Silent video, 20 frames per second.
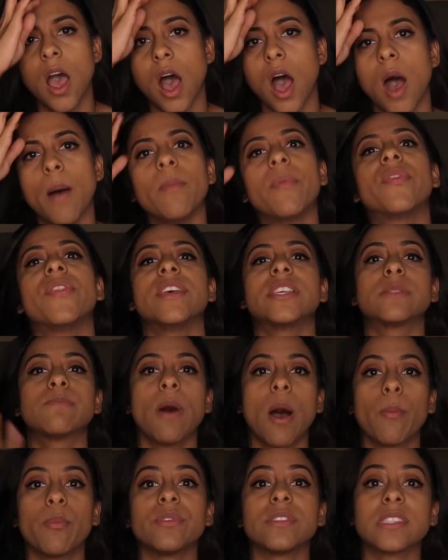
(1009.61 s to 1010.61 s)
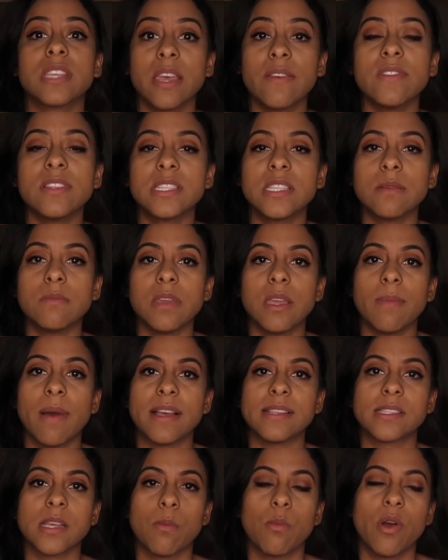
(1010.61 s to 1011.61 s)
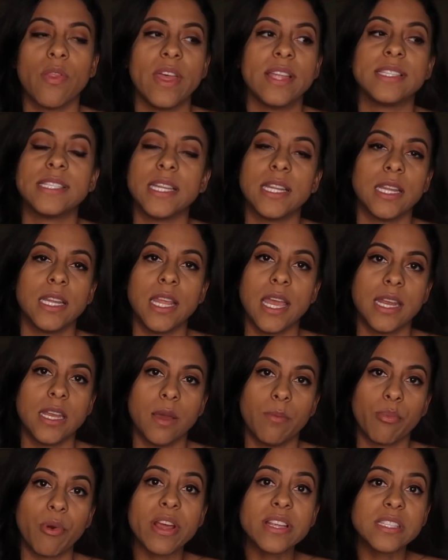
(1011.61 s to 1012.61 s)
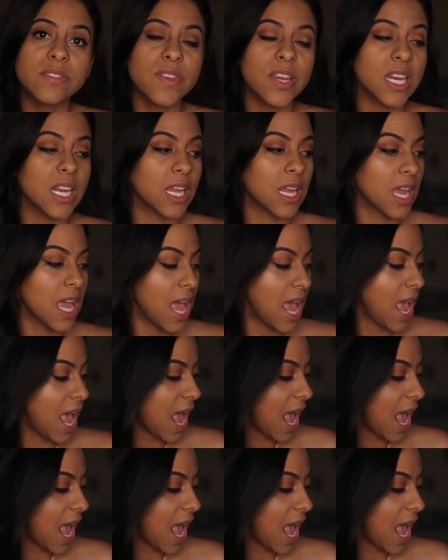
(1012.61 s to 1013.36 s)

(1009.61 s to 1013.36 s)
but this pump was given to me by someone that didn't end up breastfeeding.